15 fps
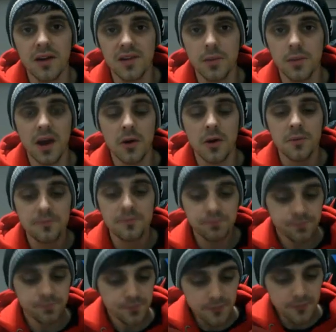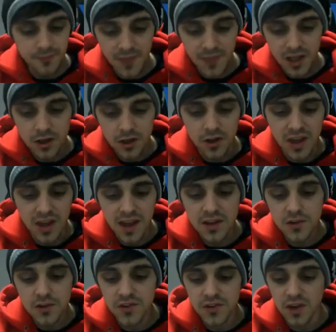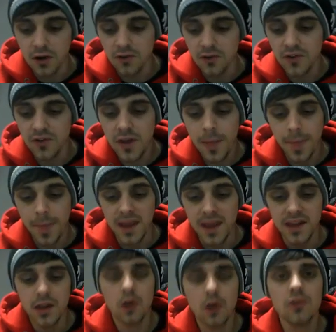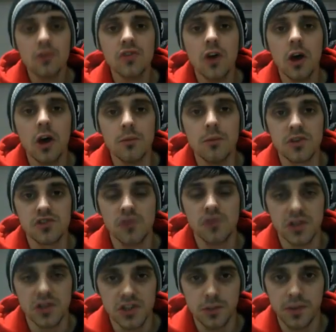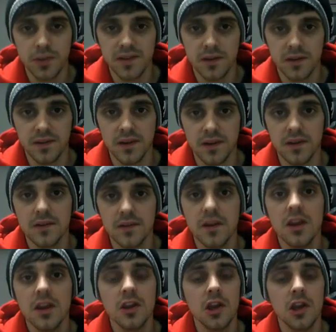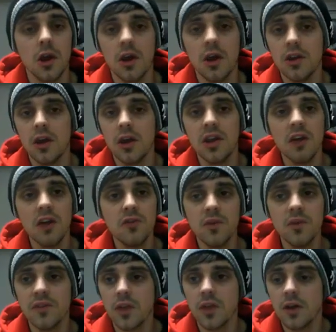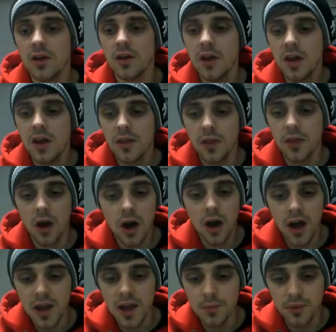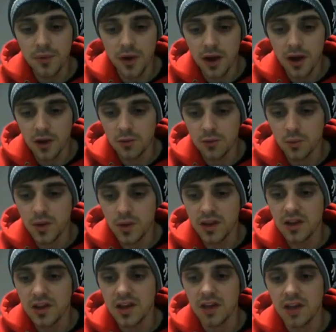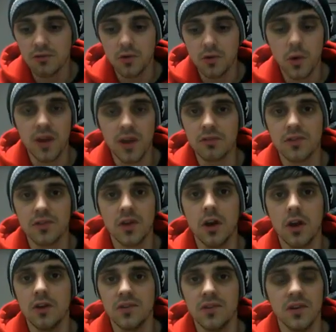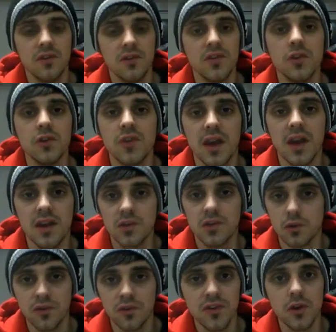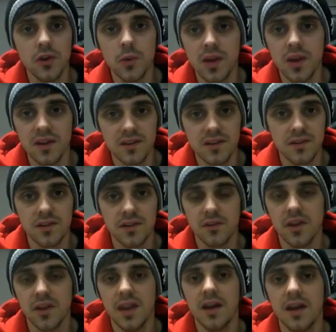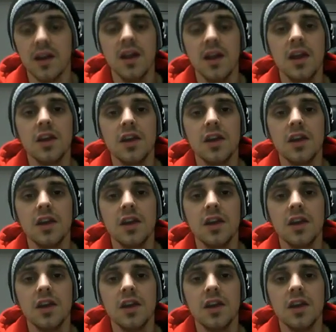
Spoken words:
It's about, getting yourself in long-term structured businesses. And enough with the hype where you can get quick returns in a few days or a few weeks and stuff like that.